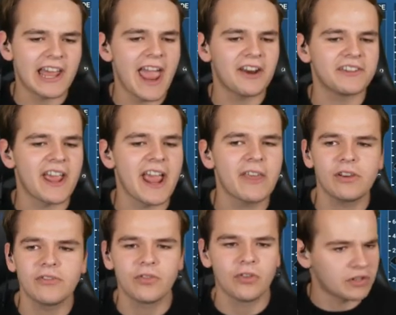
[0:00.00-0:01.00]
and land the
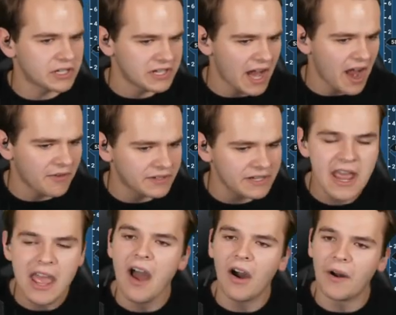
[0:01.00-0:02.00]
A330 down
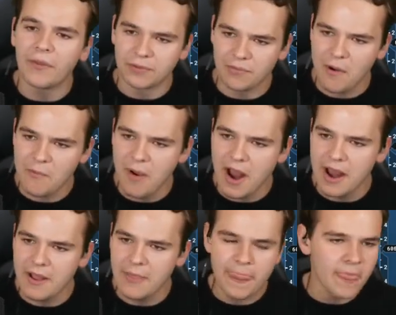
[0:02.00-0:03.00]
on the
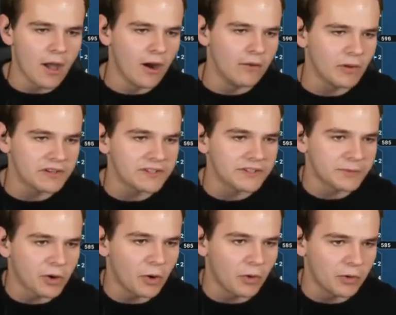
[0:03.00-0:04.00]
runway of what's this
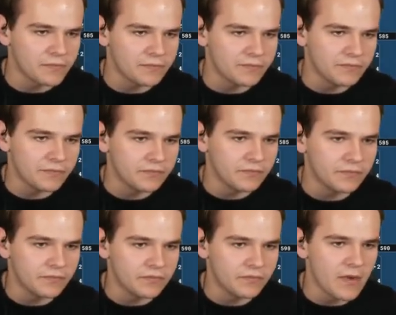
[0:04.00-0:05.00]
called?
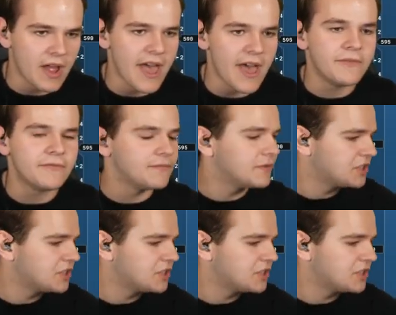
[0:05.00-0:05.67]
F-